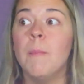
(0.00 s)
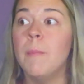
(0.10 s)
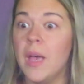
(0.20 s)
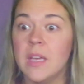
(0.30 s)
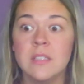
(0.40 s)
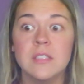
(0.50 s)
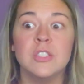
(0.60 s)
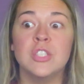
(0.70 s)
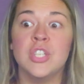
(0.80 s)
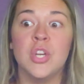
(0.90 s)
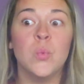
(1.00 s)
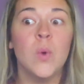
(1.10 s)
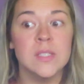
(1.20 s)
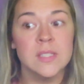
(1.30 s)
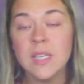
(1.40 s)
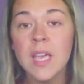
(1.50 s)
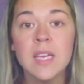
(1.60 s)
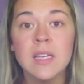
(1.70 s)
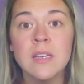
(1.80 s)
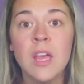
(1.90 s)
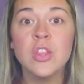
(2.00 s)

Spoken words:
But, you know, once again,